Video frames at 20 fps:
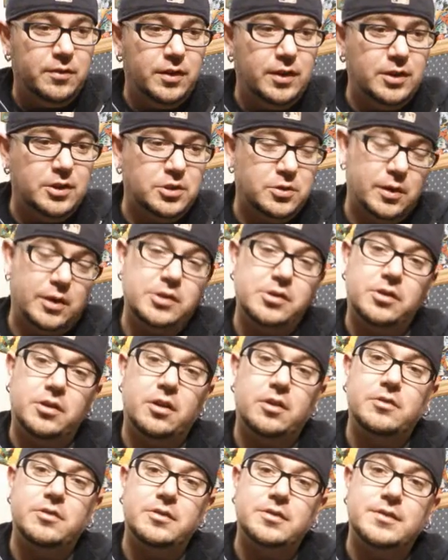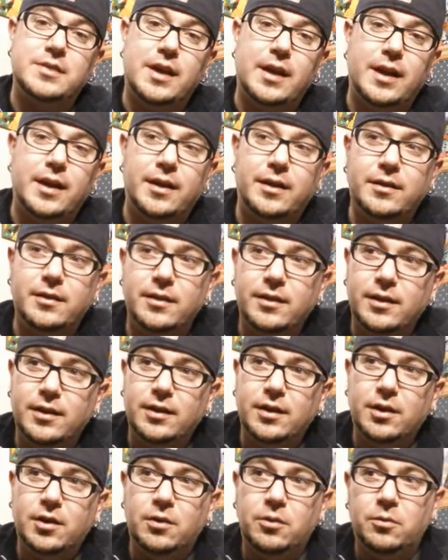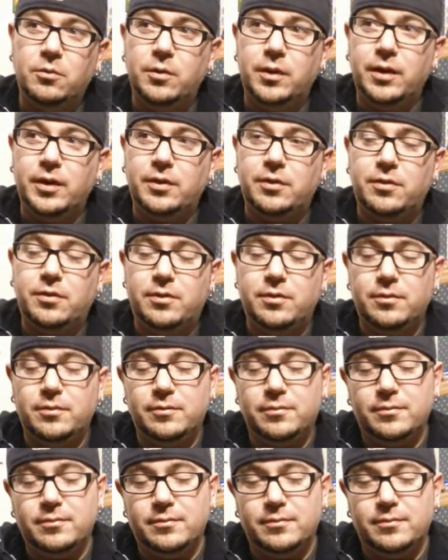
of the treasure hunter side with